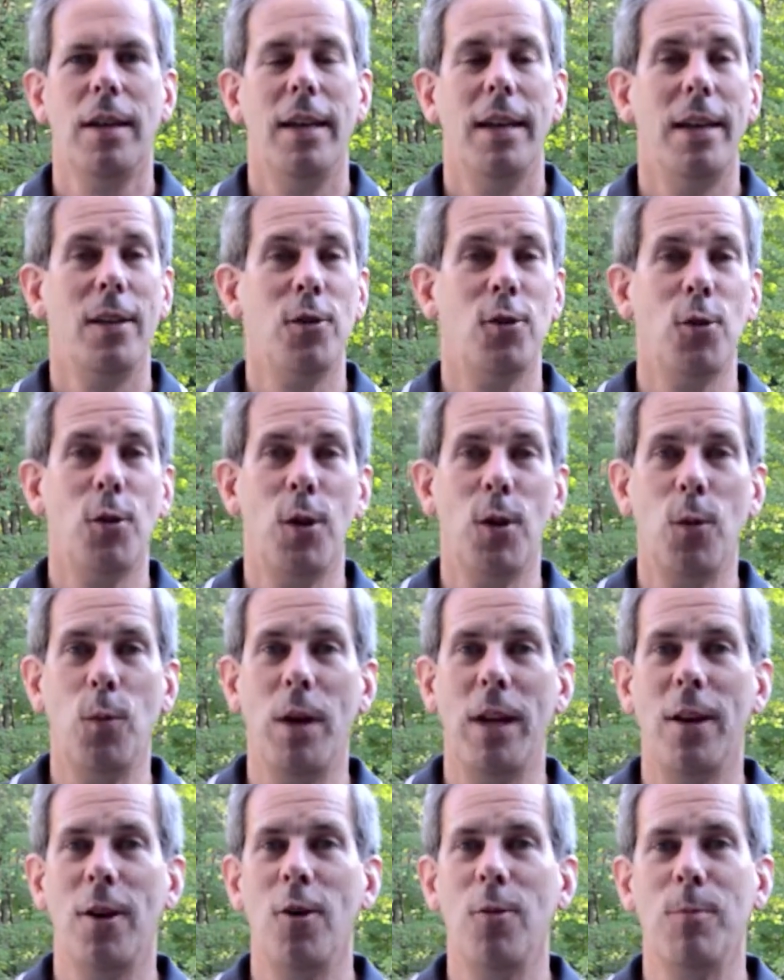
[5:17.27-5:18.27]
And so on the
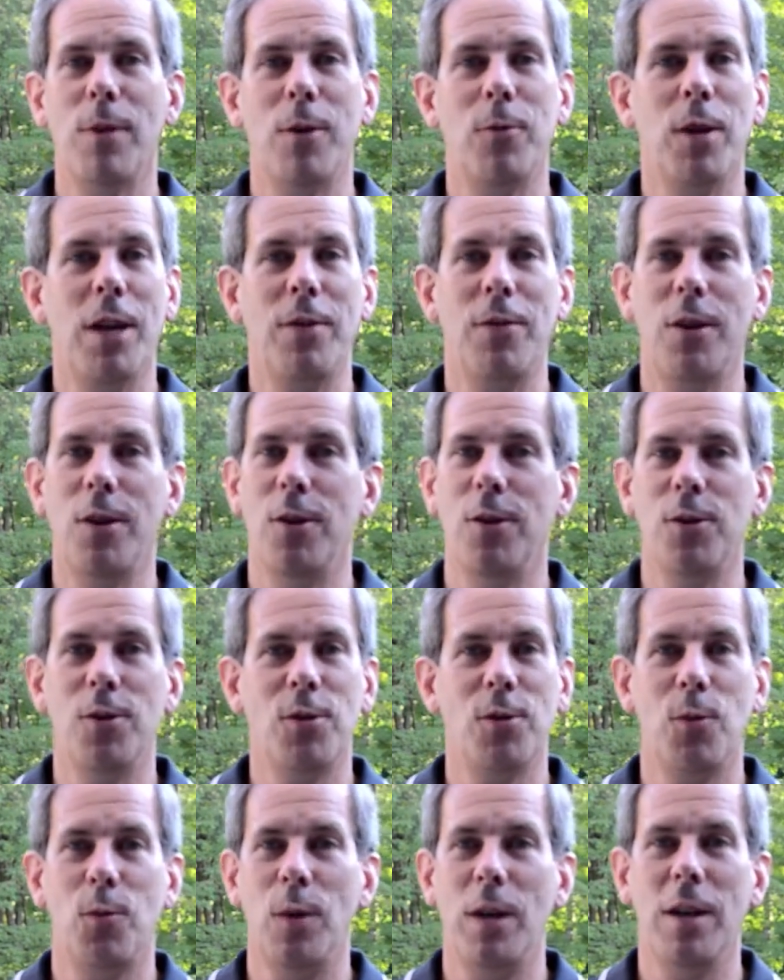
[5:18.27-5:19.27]
way home, my wife
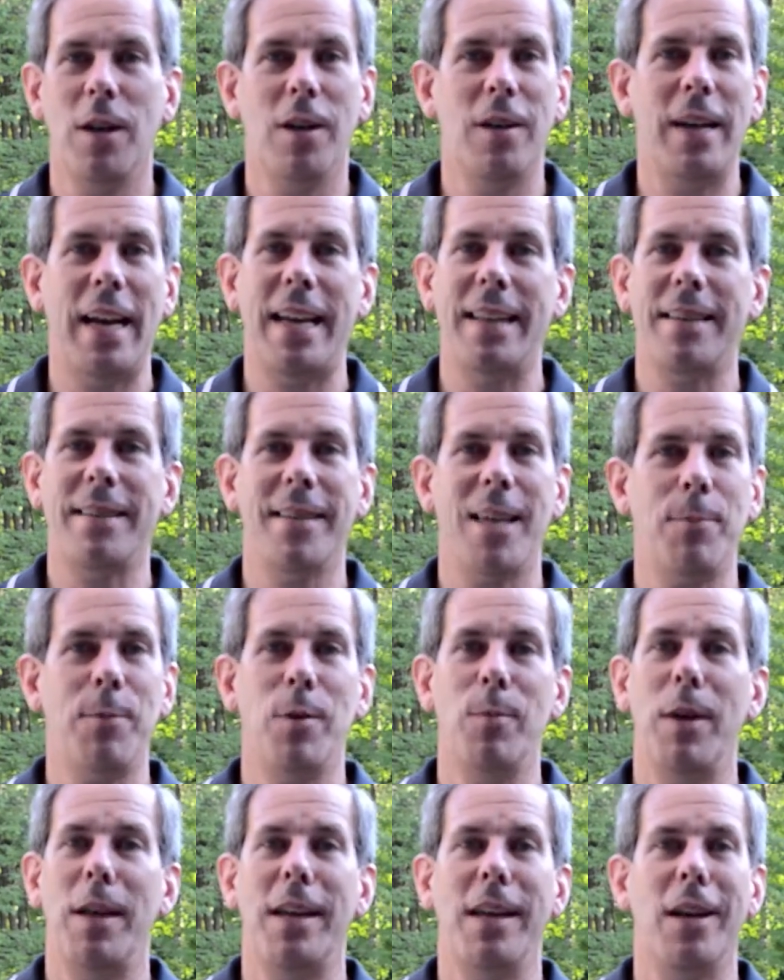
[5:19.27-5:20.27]
goes, we are not
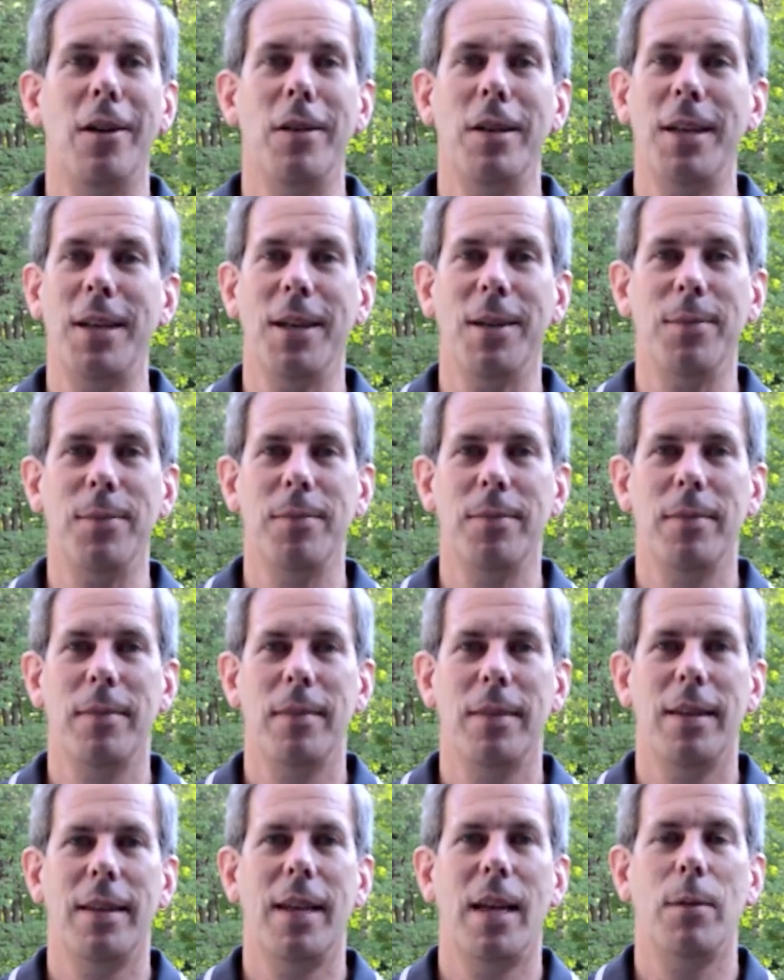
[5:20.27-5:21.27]
supplementing our income.
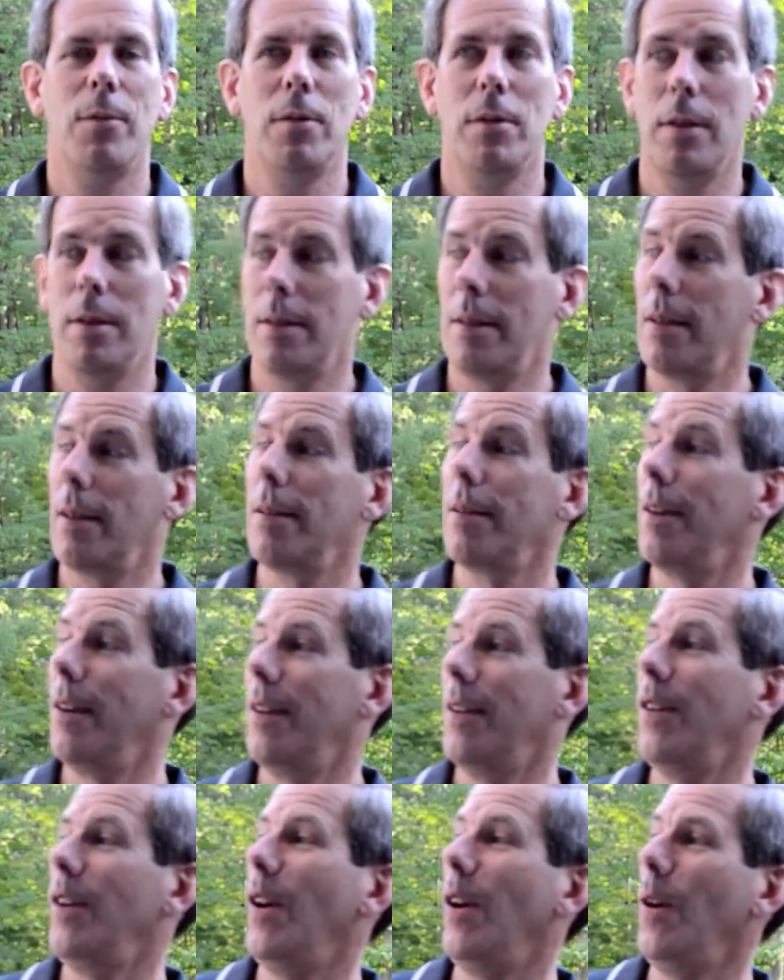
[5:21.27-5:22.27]
And I'm sitting there,
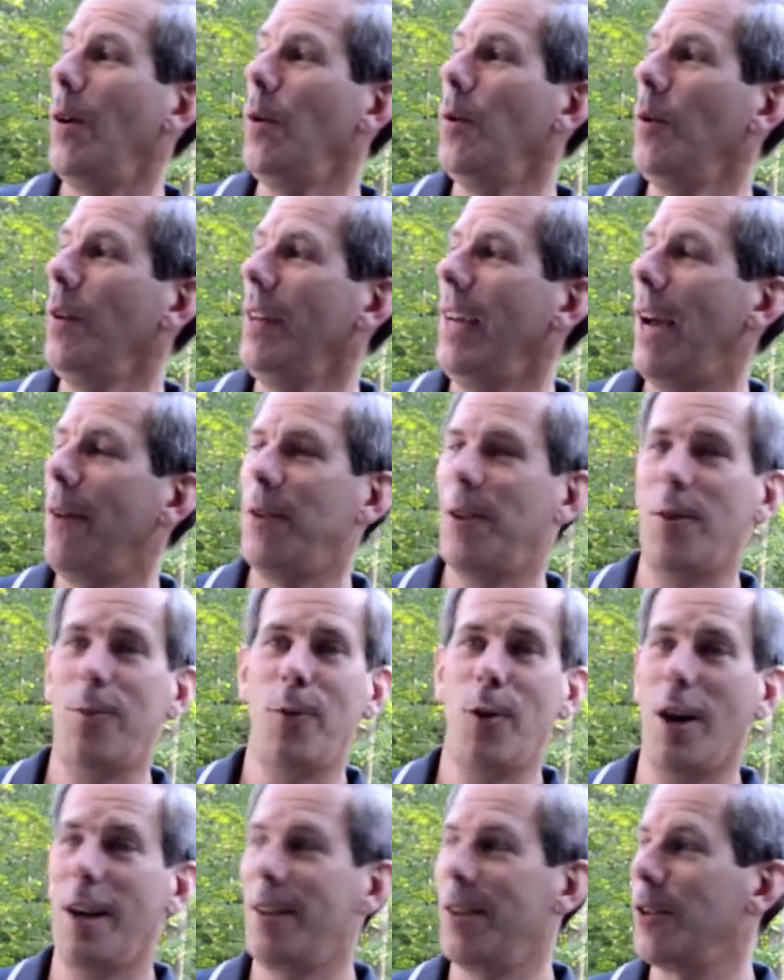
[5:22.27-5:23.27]
no? After you've
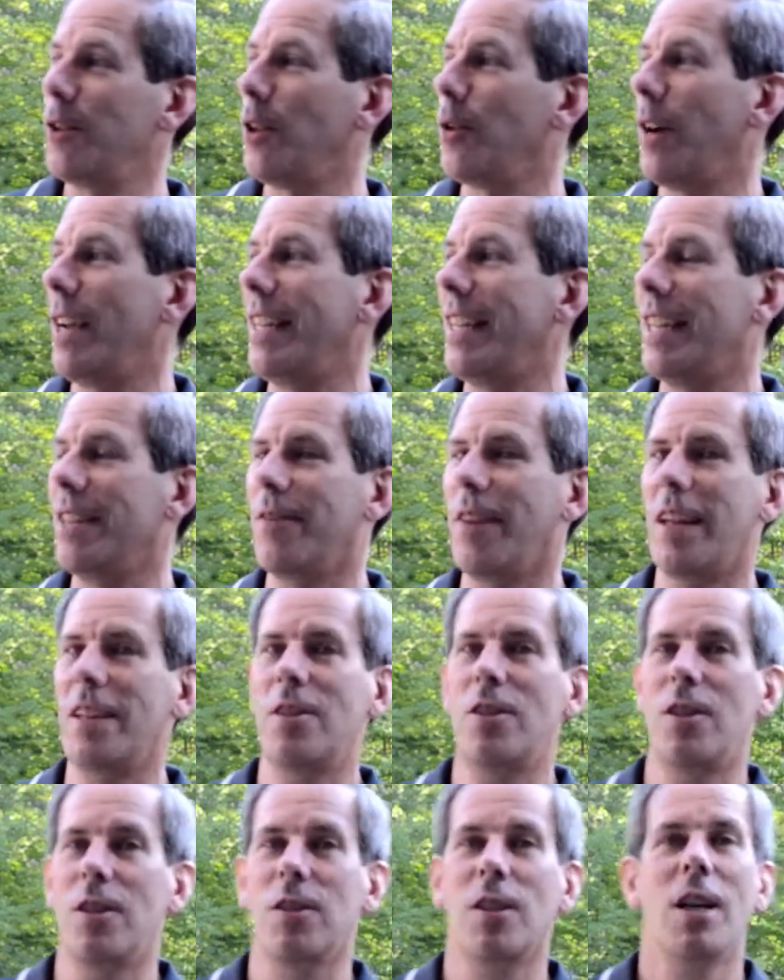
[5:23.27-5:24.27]
gone to this great
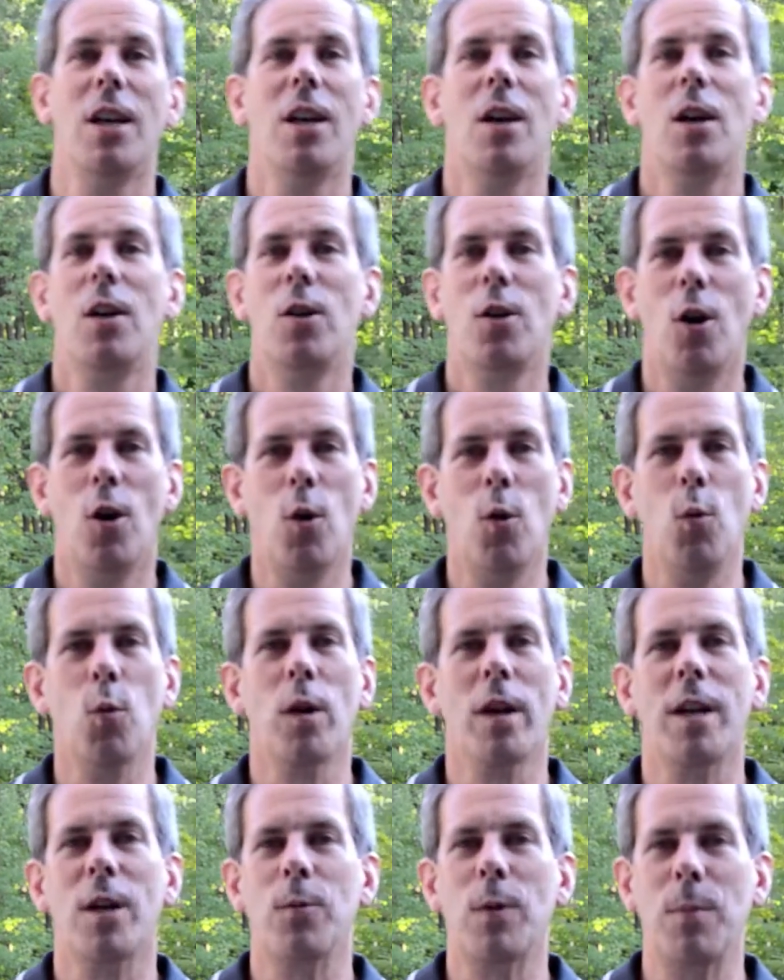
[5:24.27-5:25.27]
convention? She goes, no,
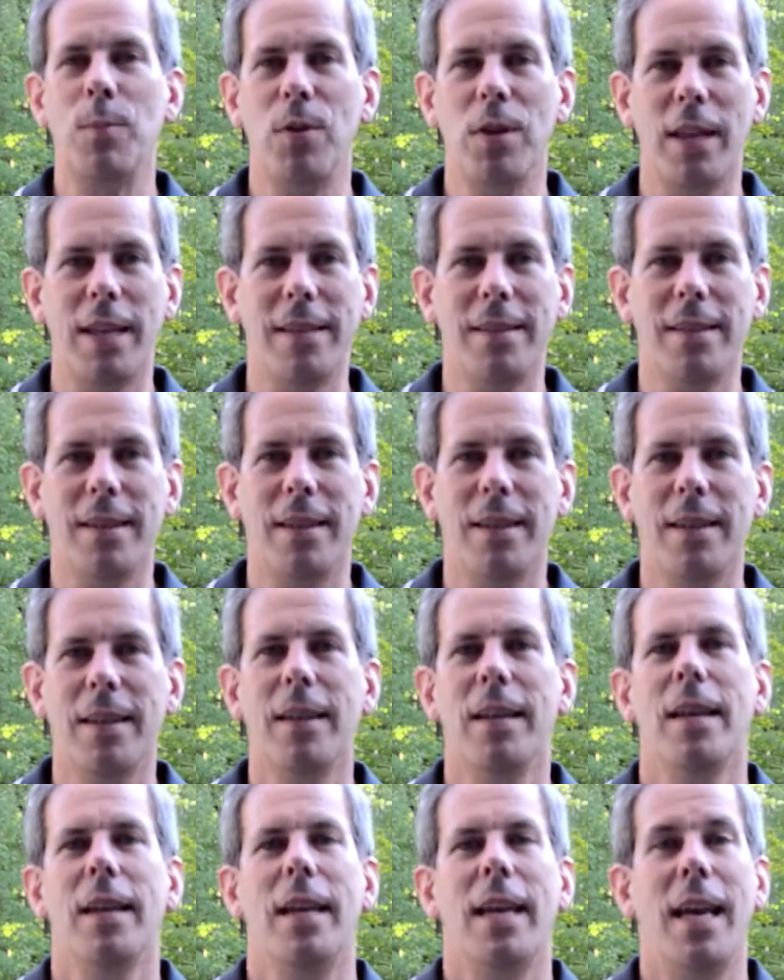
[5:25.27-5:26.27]
we're going to replace it.
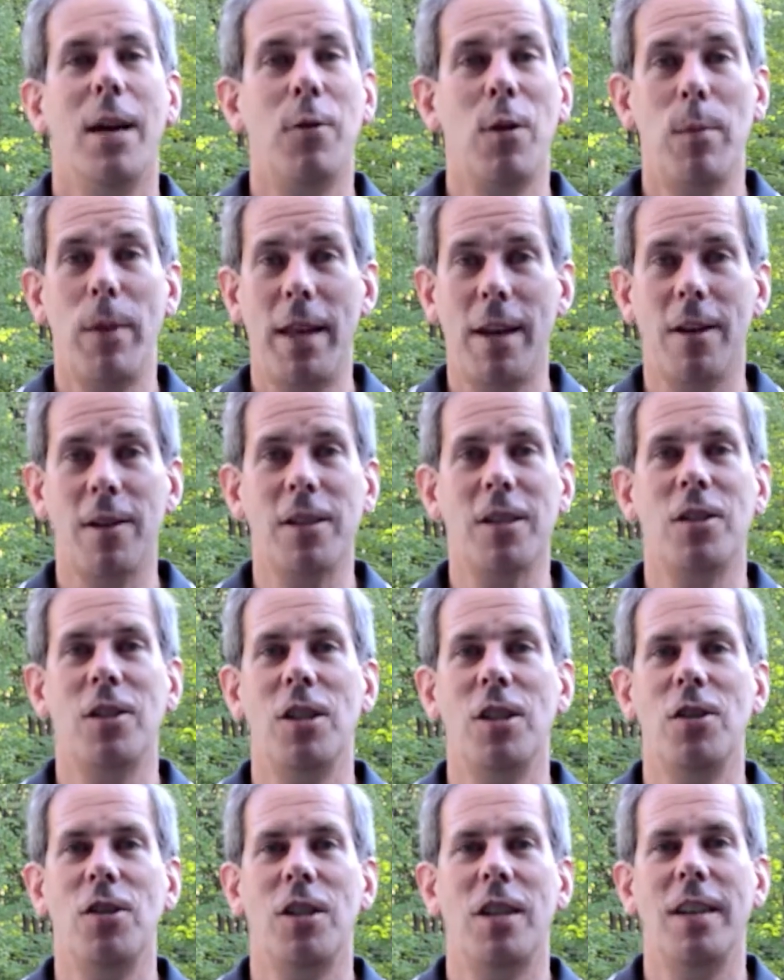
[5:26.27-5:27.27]
And we made our
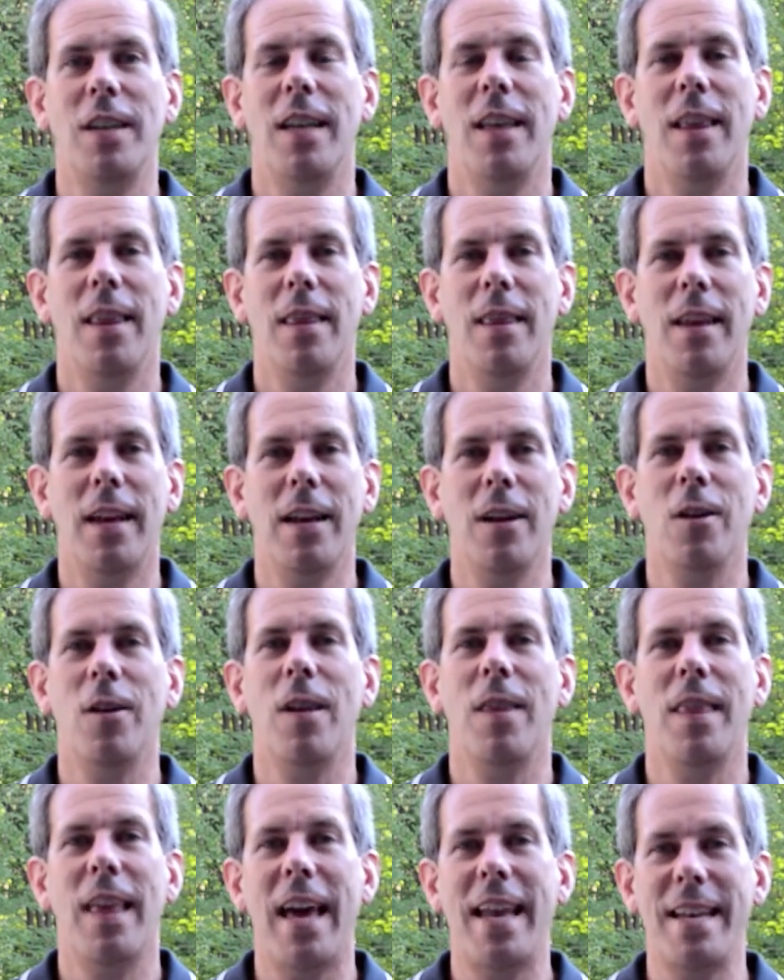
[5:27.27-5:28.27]
decision there
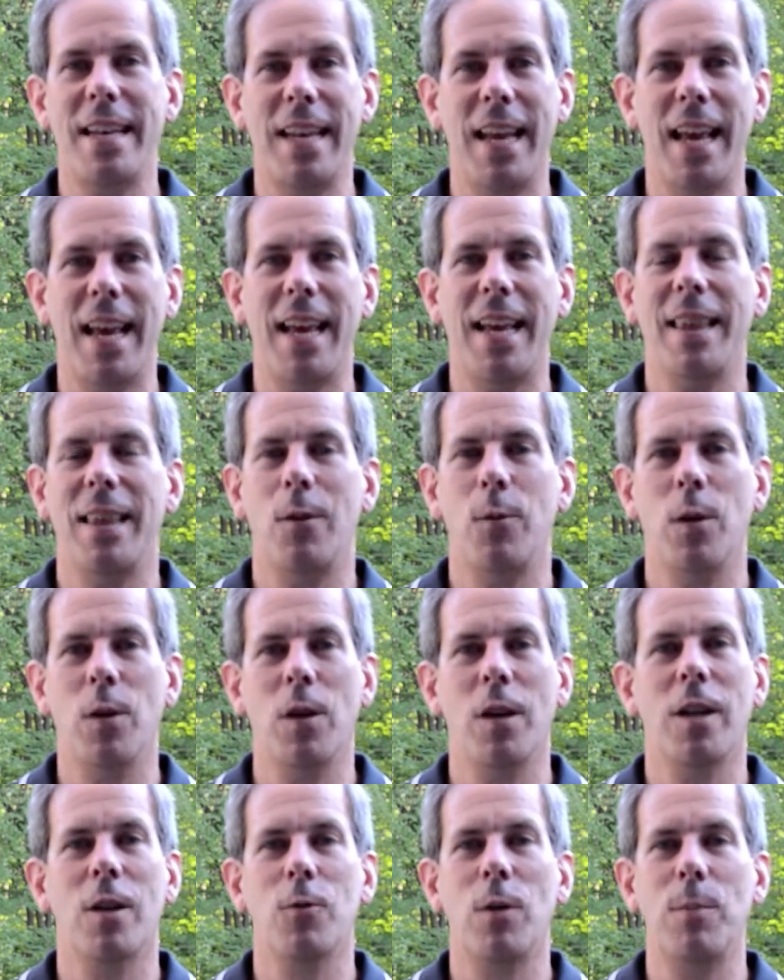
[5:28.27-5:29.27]
that day that we
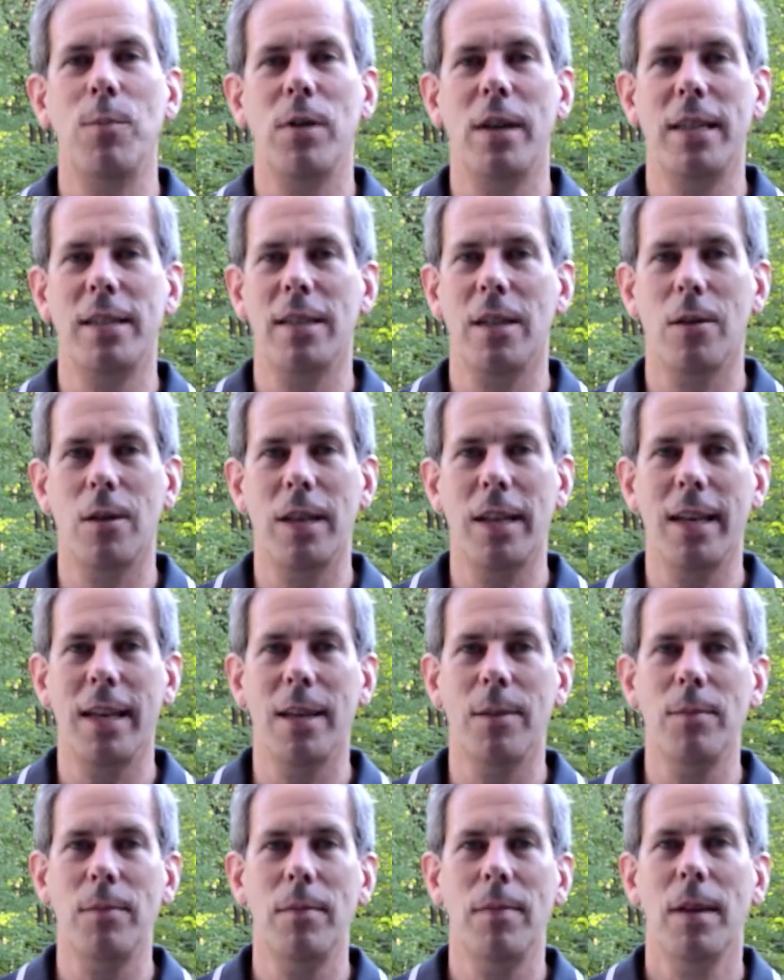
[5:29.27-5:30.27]
were going to replace our
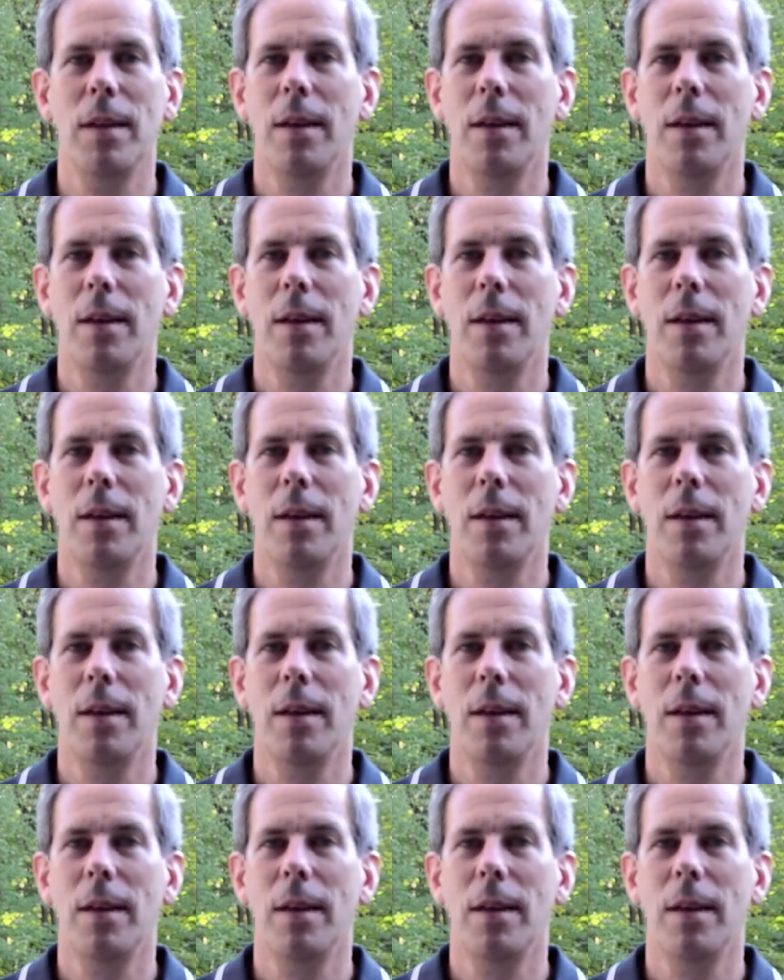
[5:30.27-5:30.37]
income.